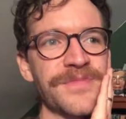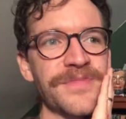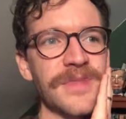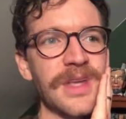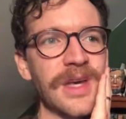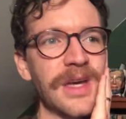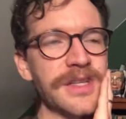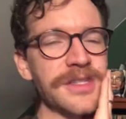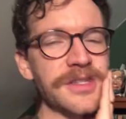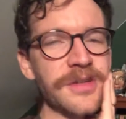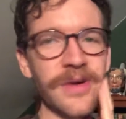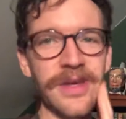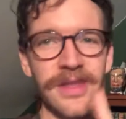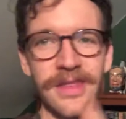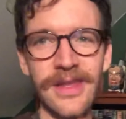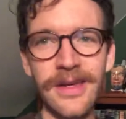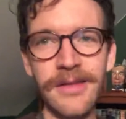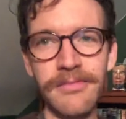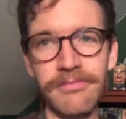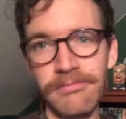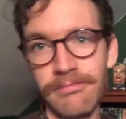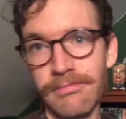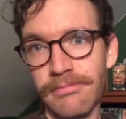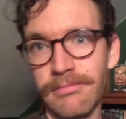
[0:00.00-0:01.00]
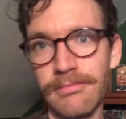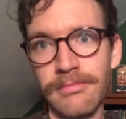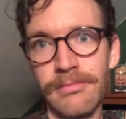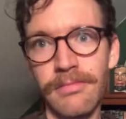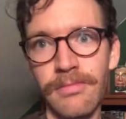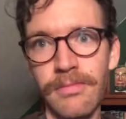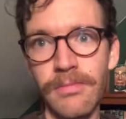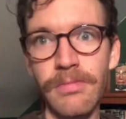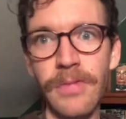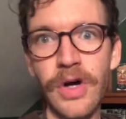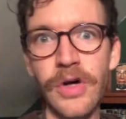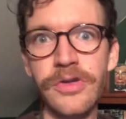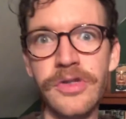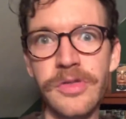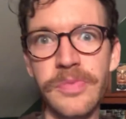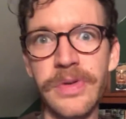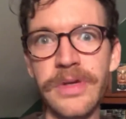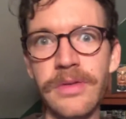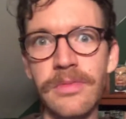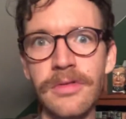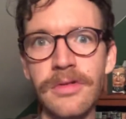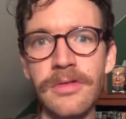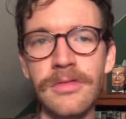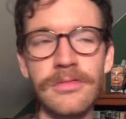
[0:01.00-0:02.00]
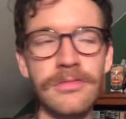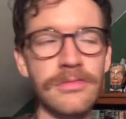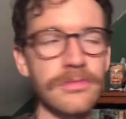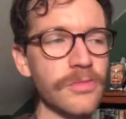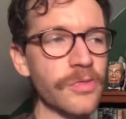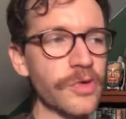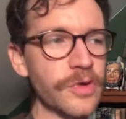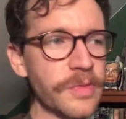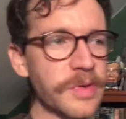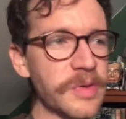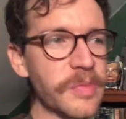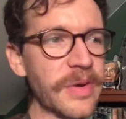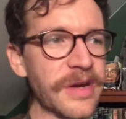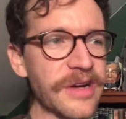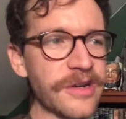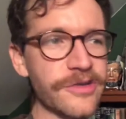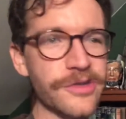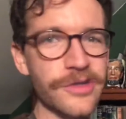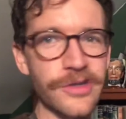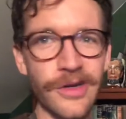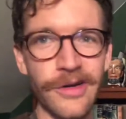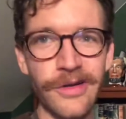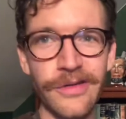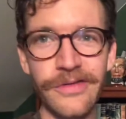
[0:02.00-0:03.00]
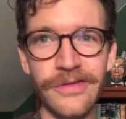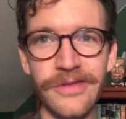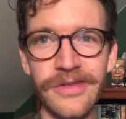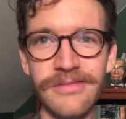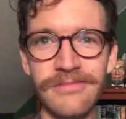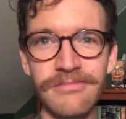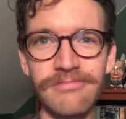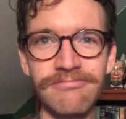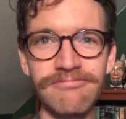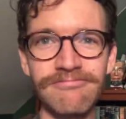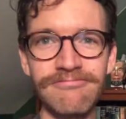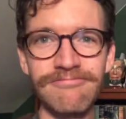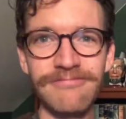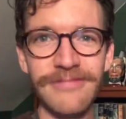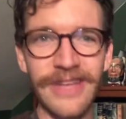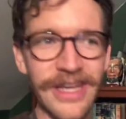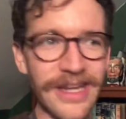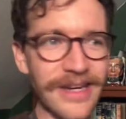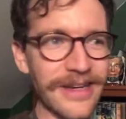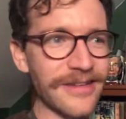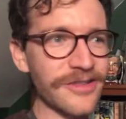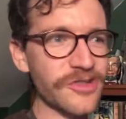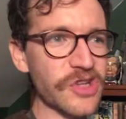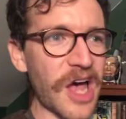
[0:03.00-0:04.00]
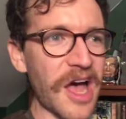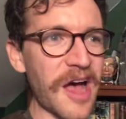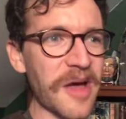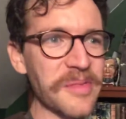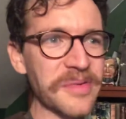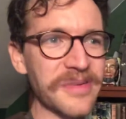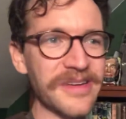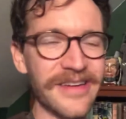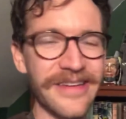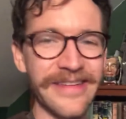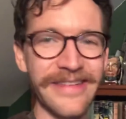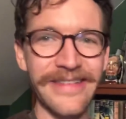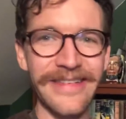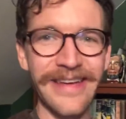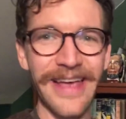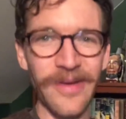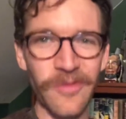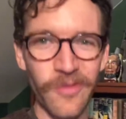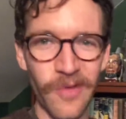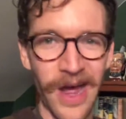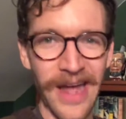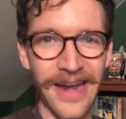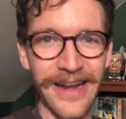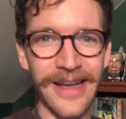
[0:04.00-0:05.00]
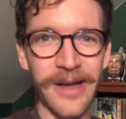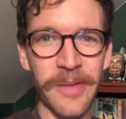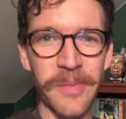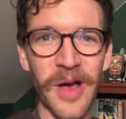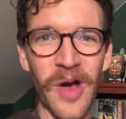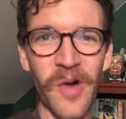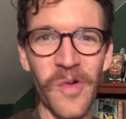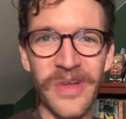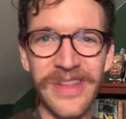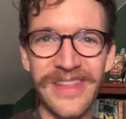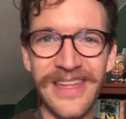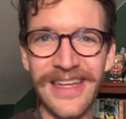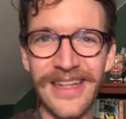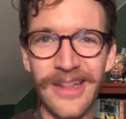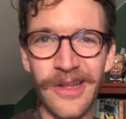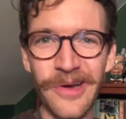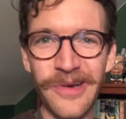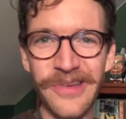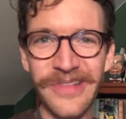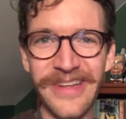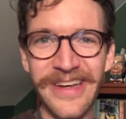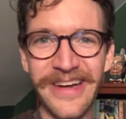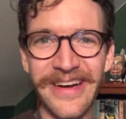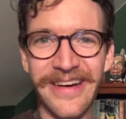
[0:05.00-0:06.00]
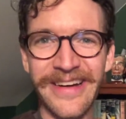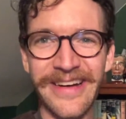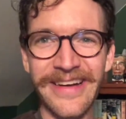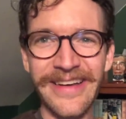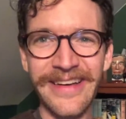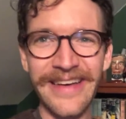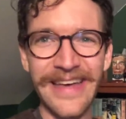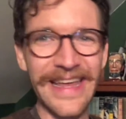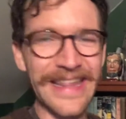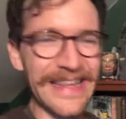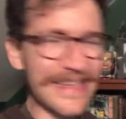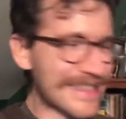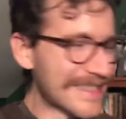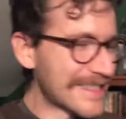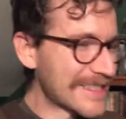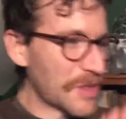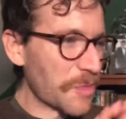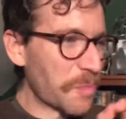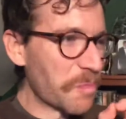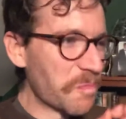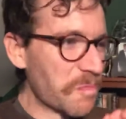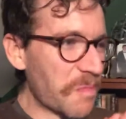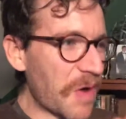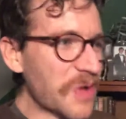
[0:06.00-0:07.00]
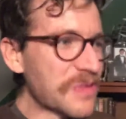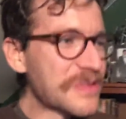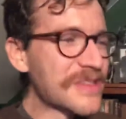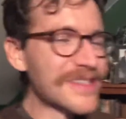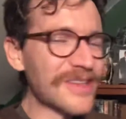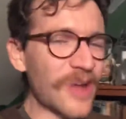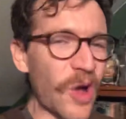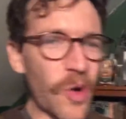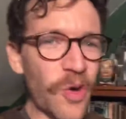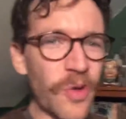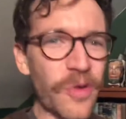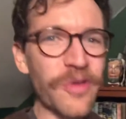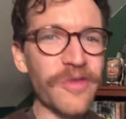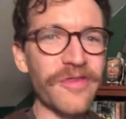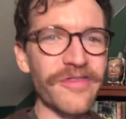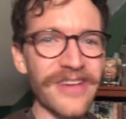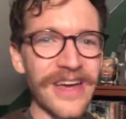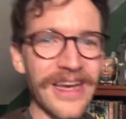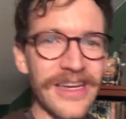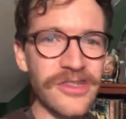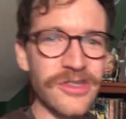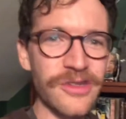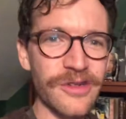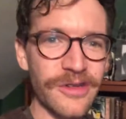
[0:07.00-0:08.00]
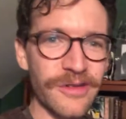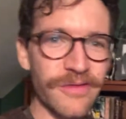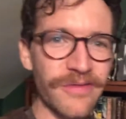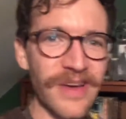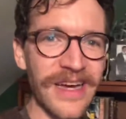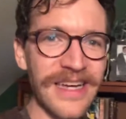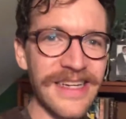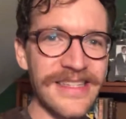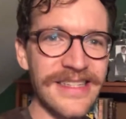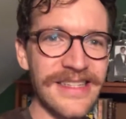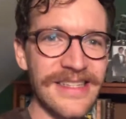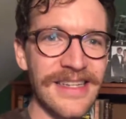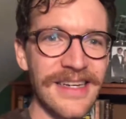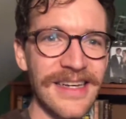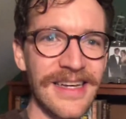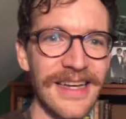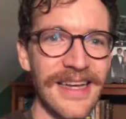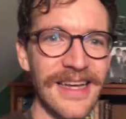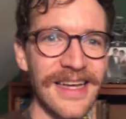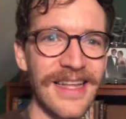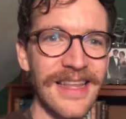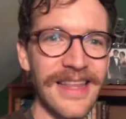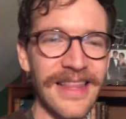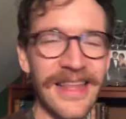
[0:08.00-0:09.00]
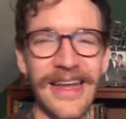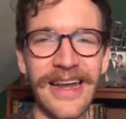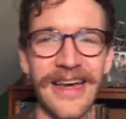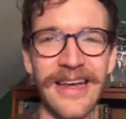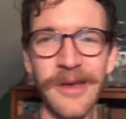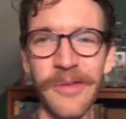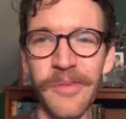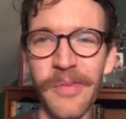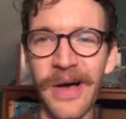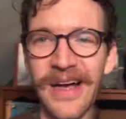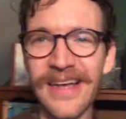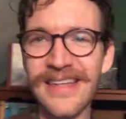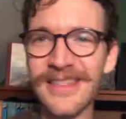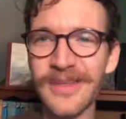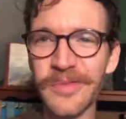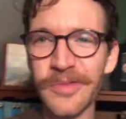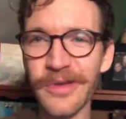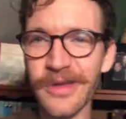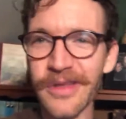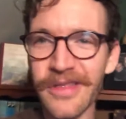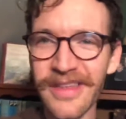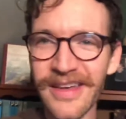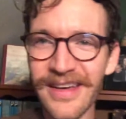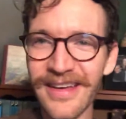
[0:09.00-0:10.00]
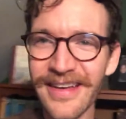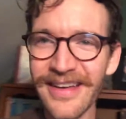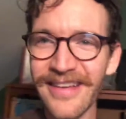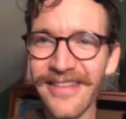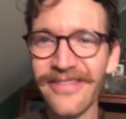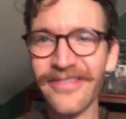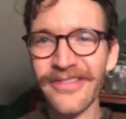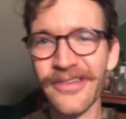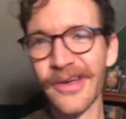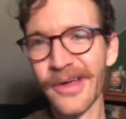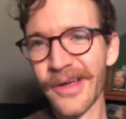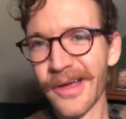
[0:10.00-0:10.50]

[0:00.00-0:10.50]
And so I think most people would be better served getting a job and writing about what they learn there. And that's the most old fashioned advice that I can possibly think of.